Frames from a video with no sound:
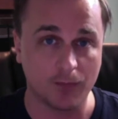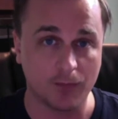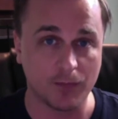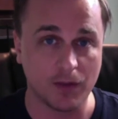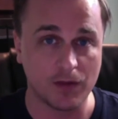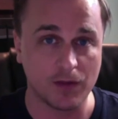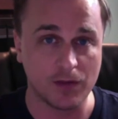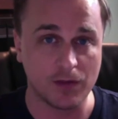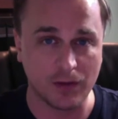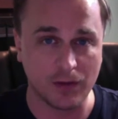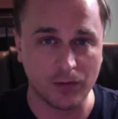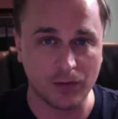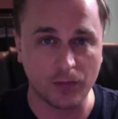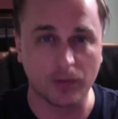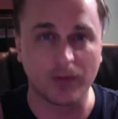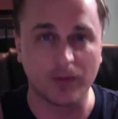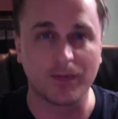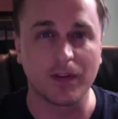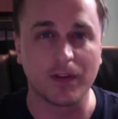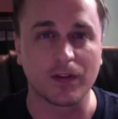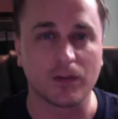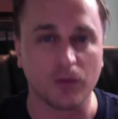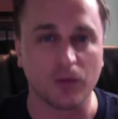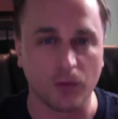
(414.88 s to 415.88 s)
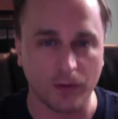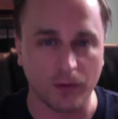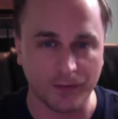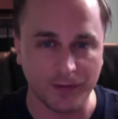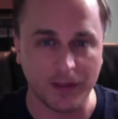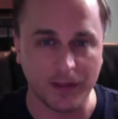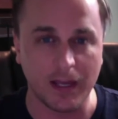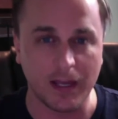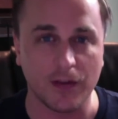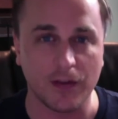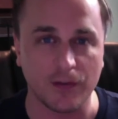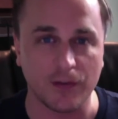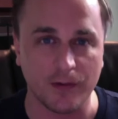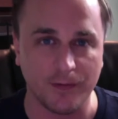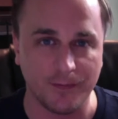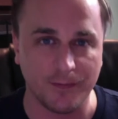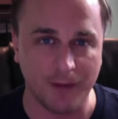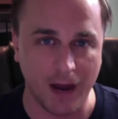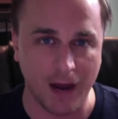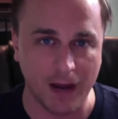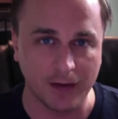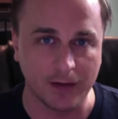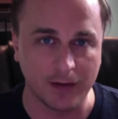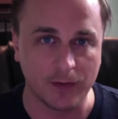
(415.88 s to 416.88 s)
Just sort of this glorification of
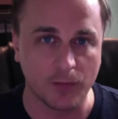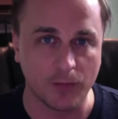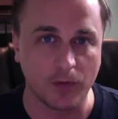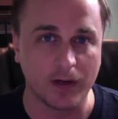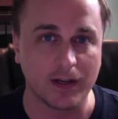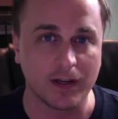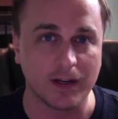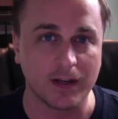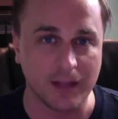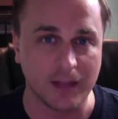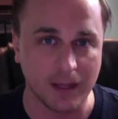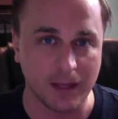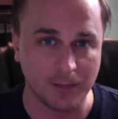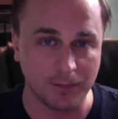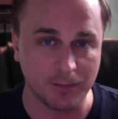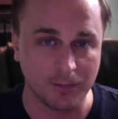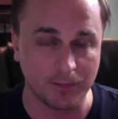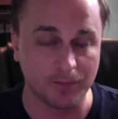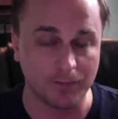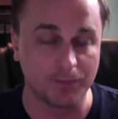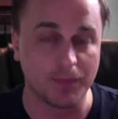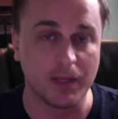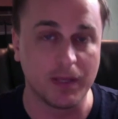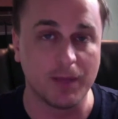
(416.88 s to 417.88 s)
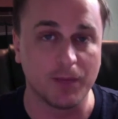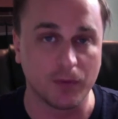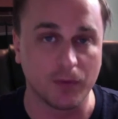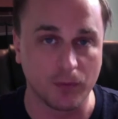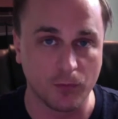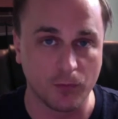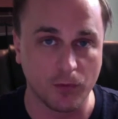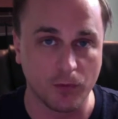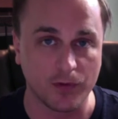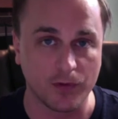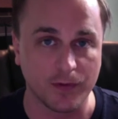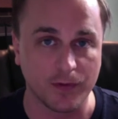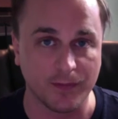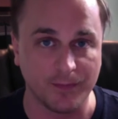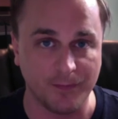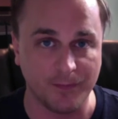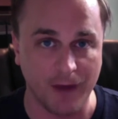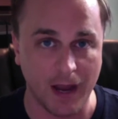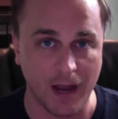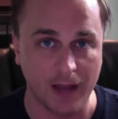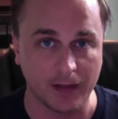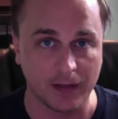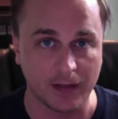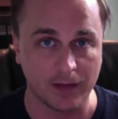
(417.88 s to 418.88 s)
violence, wanting to get people to worship
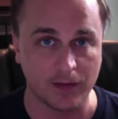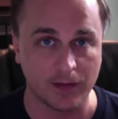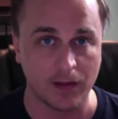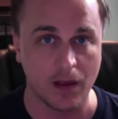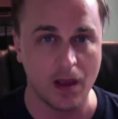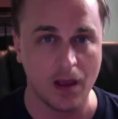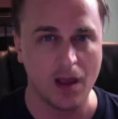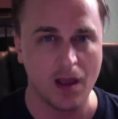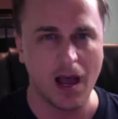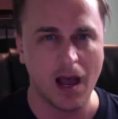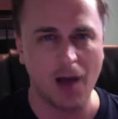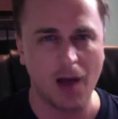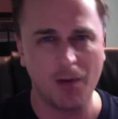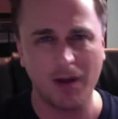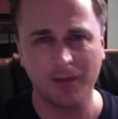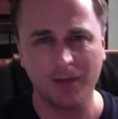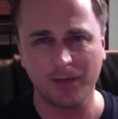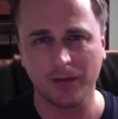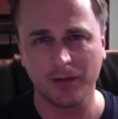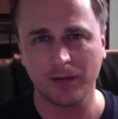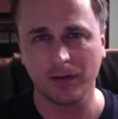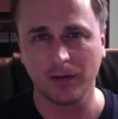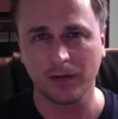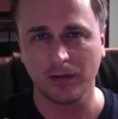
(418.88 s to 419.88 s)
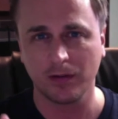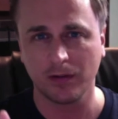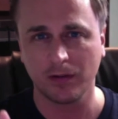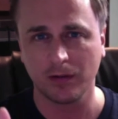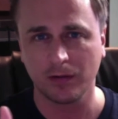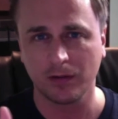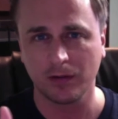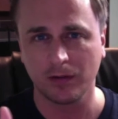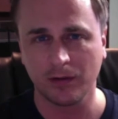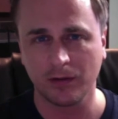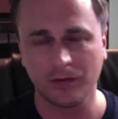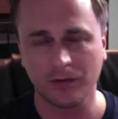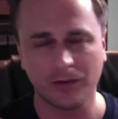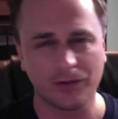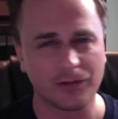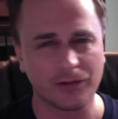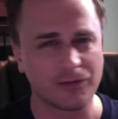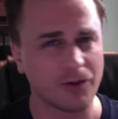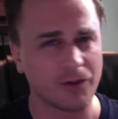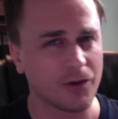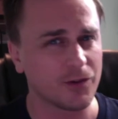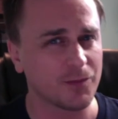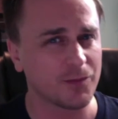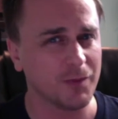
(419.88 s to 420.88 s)
violence. However, Colonel
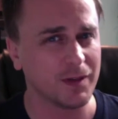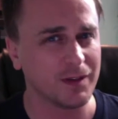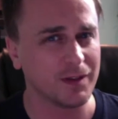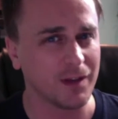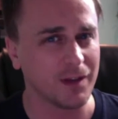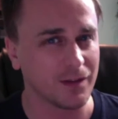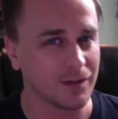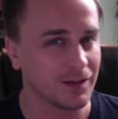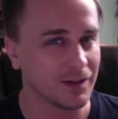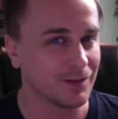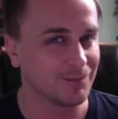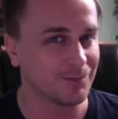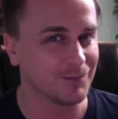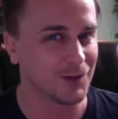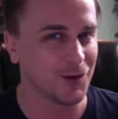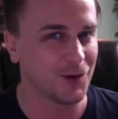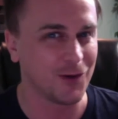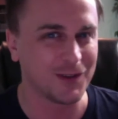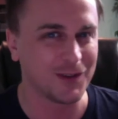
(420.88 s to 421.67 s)
Grossman doesn't go on